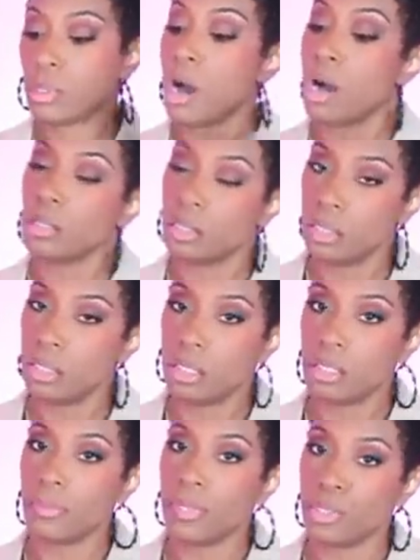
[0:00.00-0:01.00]
all of the
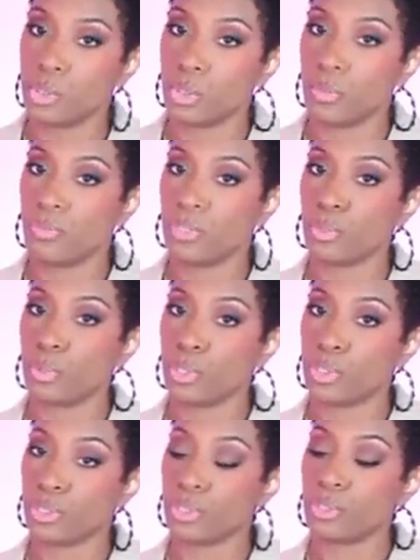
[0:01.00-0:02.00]
looks I'm gonna show you for
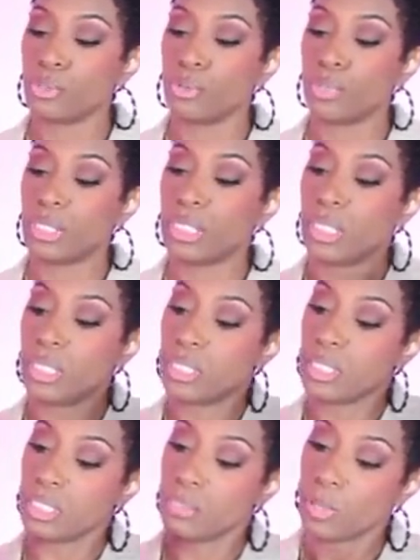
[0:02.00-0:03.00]
inspiration. So you can see the
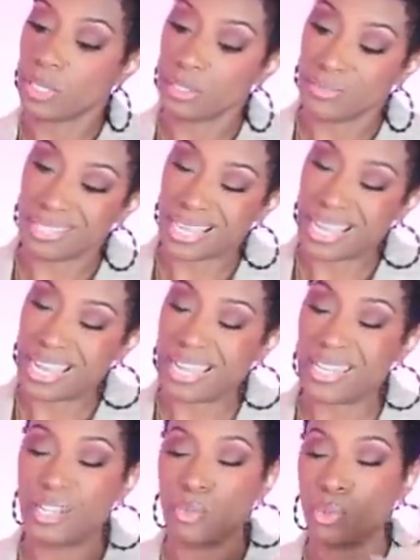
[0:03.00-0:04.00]
suspense of
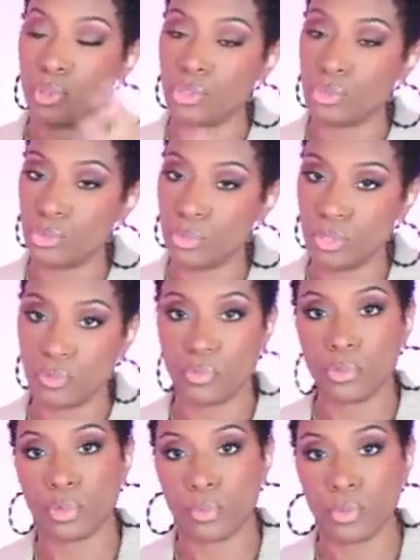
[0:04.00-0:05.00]
side, and then we're gonna dupe the
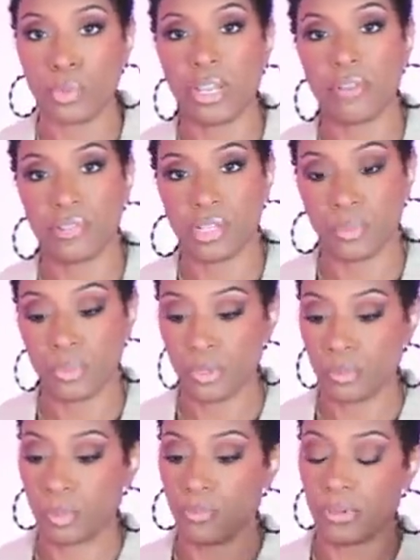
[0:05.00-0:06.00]
affordable everyday
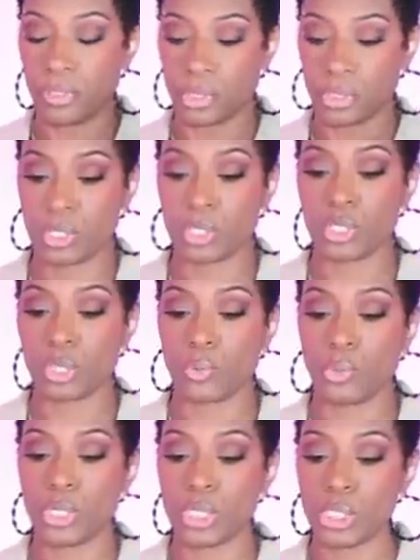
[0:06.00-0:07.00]
wearable versions. So
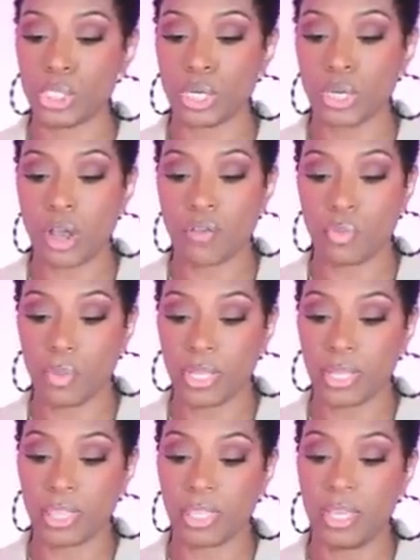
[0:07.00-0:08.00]
we're gonna start off
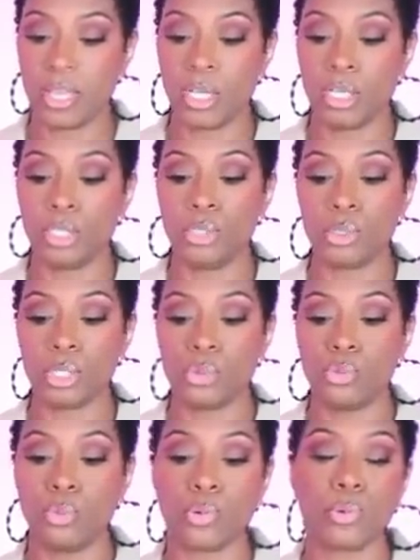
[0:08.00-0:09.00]
with
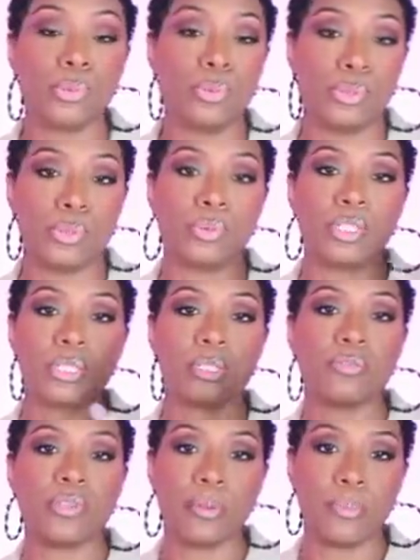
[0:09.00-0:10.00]
look numero uno. This
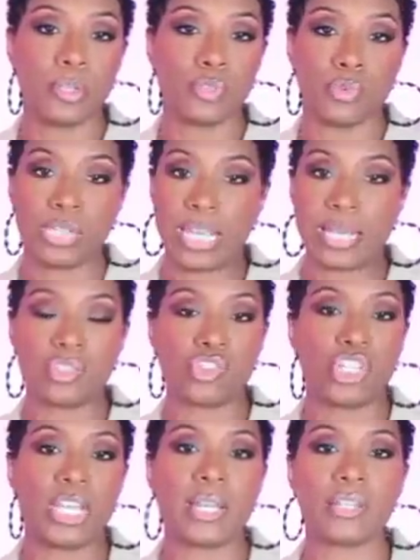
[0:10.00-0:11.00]
is very much relaxed.
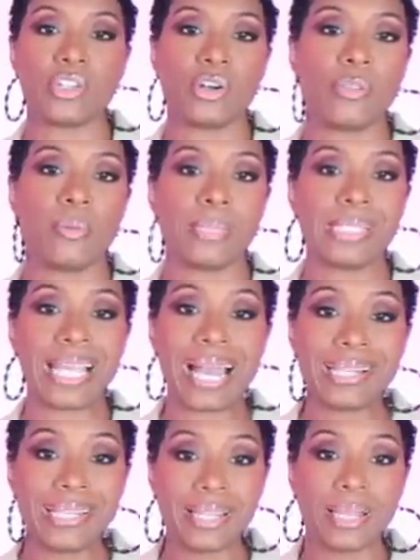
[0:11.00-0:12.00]
She has on the
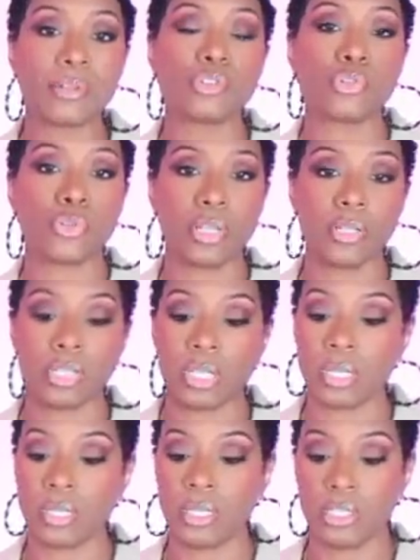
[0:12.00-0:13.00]
metallic trend
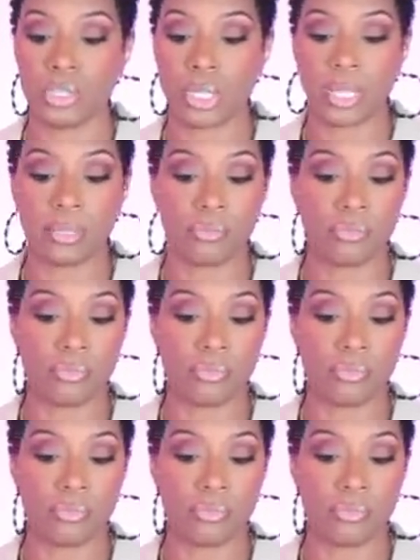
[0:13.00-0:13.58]
in these like